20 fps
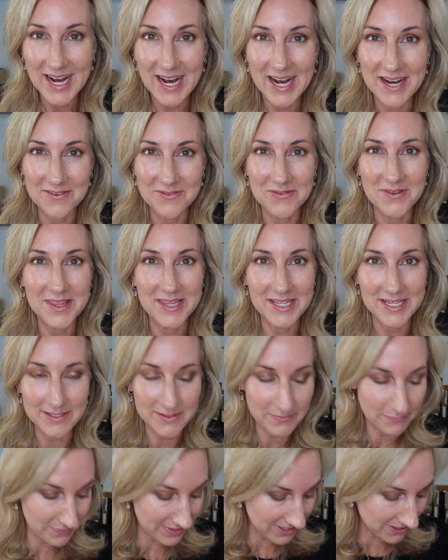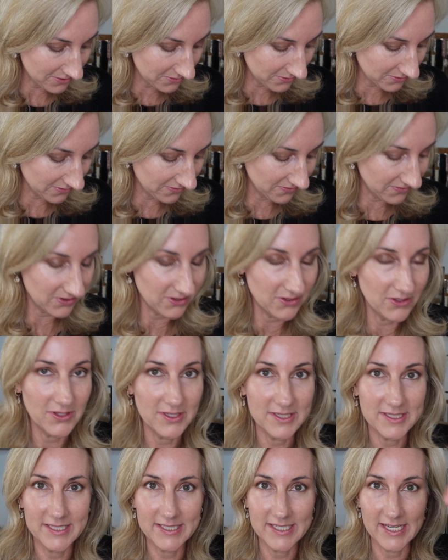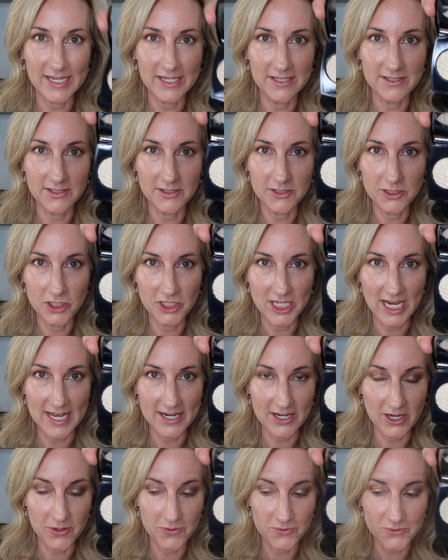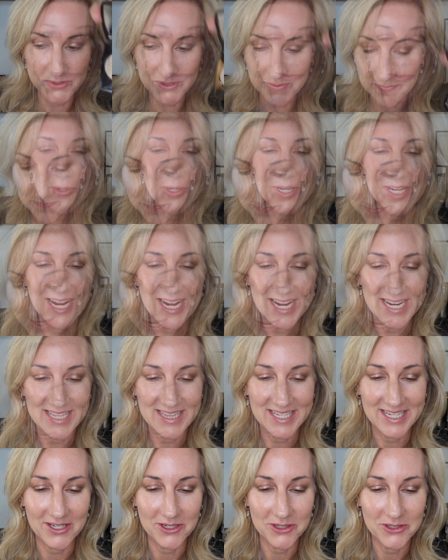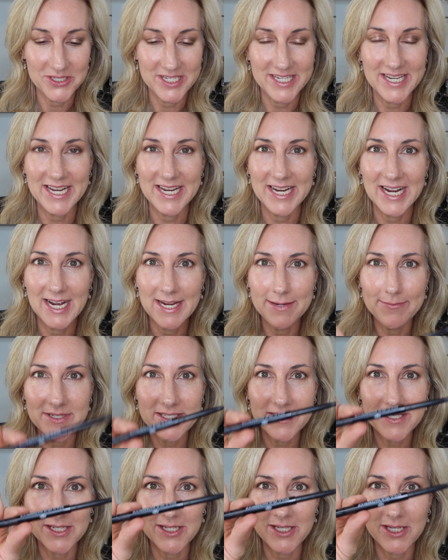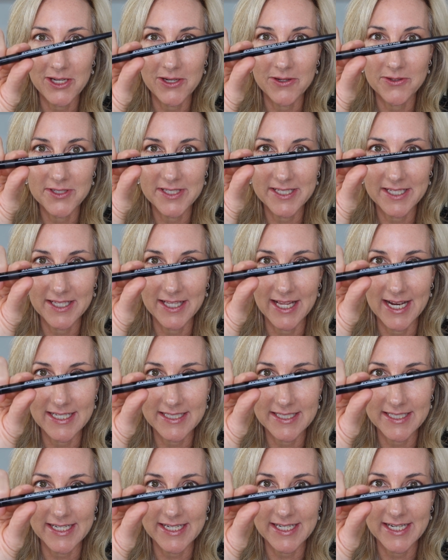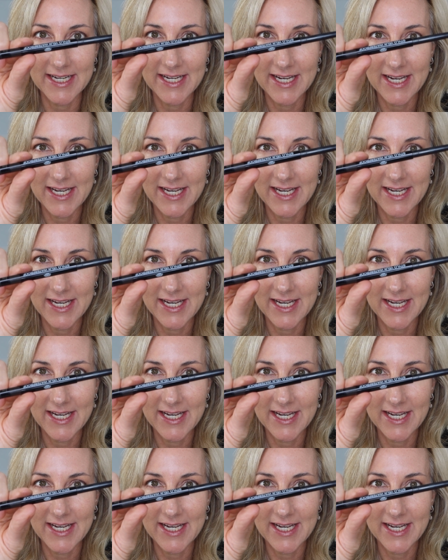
of these beautiful single shadows. For eyeliner today, I'm just going to use Classic.